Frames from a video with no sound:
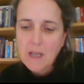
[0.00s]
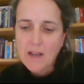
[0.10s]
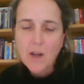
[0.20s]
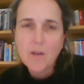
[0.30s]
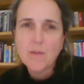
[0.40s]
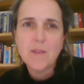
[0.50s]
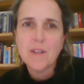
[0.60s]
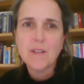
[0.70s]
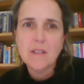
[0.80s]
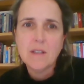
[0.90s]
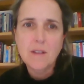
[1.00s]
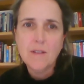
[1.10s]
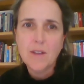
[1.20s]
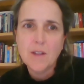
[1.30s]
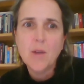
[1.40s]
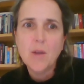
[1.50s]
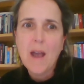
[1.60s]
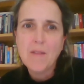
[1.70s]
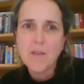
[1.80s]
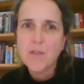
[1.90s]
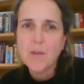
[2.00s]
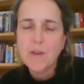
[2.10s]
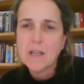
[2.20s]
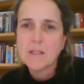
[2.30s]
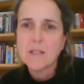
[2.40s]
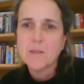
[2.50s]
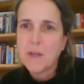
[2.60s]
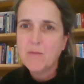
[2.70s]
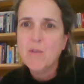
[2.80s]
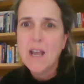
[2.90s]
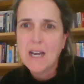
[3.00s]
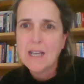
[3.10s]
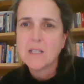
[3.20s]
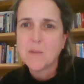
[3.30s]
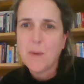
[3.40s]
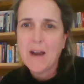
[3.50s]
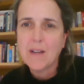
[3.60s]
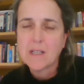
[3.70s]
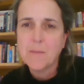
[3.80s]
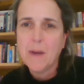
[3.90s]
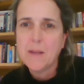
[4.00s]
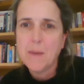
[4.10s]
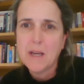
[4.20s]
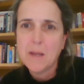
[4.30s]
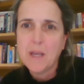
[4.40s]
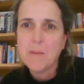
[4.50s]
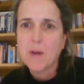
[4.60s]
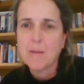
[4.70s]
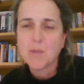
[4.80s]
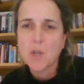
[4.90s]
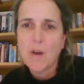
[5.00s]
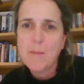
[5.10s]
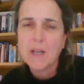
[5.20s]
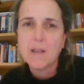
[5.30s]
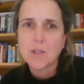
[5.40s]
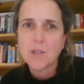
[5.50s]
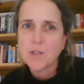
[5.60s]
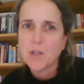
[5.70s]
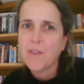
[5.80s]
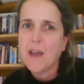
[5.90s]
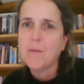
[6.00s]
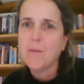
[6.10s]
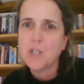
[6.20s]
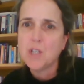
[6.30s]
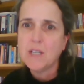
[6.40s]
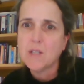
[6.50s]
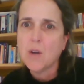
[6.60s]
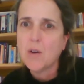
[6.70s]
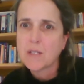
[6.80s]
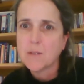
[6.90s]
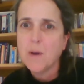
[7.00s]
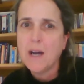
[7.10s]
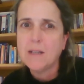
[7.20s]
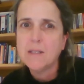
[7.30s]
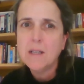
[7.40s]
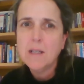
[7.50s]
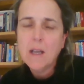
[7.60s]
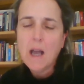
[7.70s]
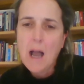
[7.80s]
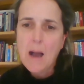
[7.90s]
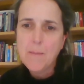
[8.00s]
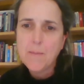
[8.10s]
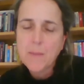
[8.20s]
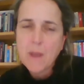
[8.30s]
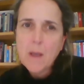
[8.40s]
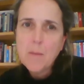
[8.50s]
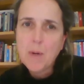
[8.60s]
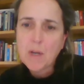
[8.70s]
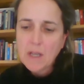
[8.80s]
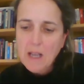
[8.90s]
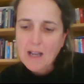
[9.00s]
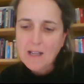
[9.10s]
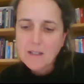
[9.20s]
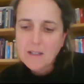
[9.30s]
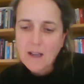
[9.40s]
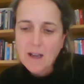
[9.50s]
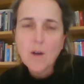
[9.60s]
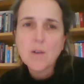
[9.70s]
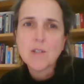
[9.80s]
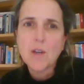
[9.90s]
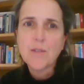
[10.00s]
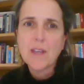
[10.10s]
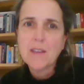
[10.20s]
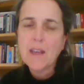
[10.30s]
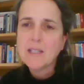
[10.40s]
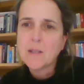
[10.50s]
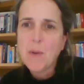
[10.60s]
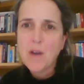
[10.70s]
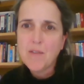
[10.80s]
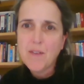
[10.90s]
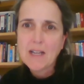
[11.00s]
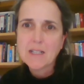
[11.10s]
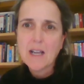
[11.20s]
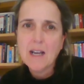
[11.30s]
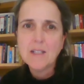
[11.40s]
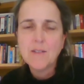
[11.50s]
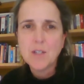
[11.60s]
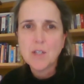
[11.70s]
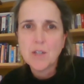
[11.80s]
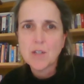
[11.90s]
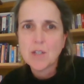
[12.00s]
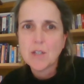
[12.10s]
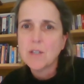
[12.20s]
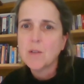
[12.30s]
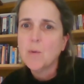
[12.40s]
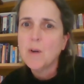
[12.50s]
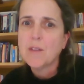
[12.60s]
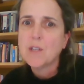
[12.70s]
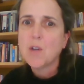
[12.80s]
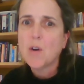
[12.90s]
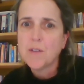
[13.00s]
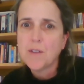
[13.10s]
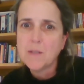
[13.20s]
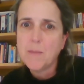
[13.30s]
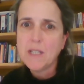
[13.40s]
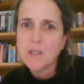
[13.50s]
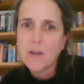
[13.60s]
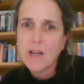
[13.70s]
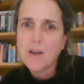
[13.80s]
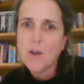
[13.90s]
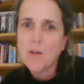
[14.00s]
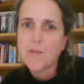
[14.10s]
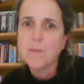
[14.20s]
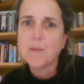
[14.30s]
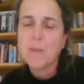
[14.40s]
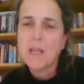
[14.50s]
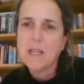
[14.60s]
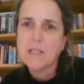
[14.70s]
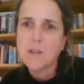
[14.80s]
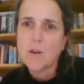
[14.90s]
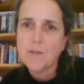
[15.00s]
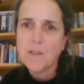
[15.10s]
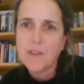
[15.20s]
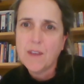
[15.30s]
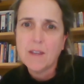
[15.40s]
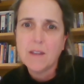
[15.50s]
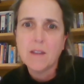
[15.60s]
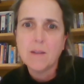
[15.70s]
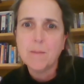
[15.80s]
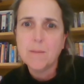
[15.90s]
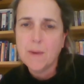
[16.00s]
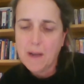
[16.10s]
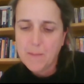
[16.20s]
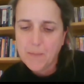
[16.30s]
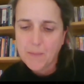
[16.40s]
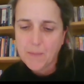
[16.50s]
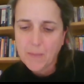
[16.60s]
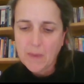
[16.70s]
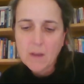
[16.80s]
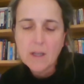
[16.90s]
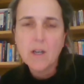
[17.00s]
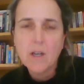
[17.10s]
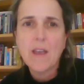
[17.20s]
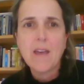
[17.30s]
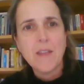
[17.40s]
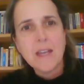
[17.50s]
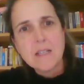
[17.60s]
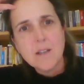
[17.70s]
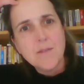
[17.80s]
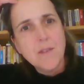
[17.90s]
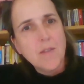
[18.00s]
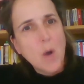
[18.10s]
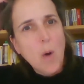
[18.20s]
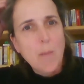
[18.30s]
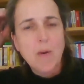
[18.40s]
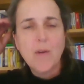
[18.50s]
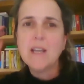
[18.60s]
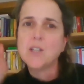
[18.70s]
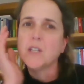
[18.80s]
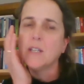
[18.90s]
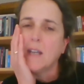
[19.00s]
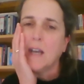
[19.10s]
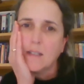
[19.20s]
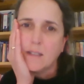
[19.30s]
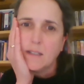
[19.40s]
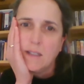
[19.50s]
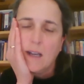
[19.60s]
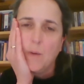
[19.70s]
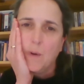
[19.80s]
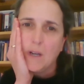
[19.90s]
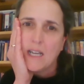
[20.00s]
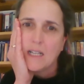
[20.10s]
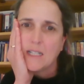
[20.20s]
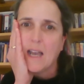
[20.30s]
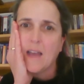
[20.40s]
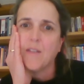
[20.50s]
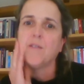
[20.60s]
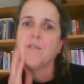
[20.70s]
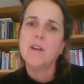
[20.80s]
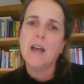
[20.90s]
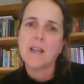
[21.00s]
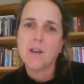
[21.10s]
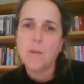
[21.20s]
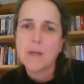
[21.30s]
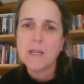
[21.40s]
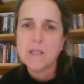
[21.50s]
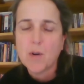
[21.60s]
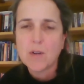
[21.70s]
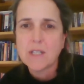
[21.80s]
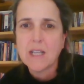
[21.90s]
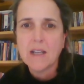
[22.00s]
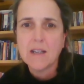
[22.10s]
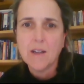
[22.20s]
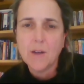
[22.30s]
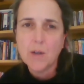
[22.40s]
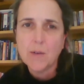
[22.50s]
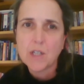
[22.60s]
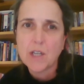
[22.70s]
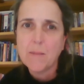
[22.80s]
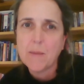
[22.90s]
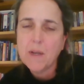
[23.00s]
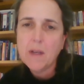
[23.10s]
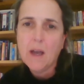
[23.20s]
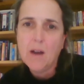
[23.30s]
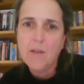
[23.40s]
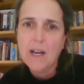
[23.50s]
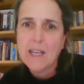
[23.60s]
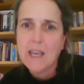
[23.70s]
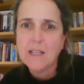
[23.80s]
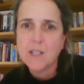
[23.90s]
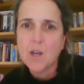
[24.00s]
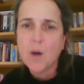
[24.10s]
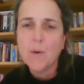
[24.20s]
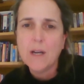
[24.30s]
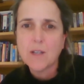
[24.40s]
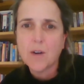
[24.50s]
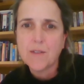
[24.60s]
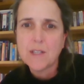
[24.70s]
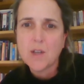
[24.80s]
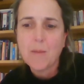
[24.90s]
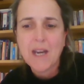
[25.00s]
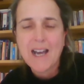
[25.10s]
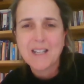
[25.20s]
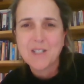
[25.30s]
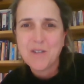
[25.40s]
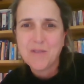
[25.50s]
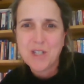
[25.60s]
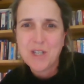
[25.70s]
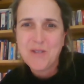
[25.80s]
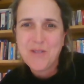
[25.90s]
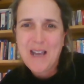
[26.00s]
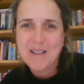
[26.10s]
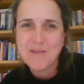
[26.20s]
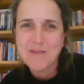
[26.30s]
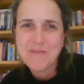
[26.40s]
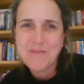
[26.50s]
I know that the new wave of unions has been really inspiring to many, many people. I'm sure Emily will touch on that when she talks as well. But I also think that it's a perfect kind of introduction to the work that Dorothy's been doing. I know from speaking to Dorothy, you know, the ethics of cooperation and working together for economic democracy and ownership are really key to your work, Dorothy. So I'm going to hand over to you now.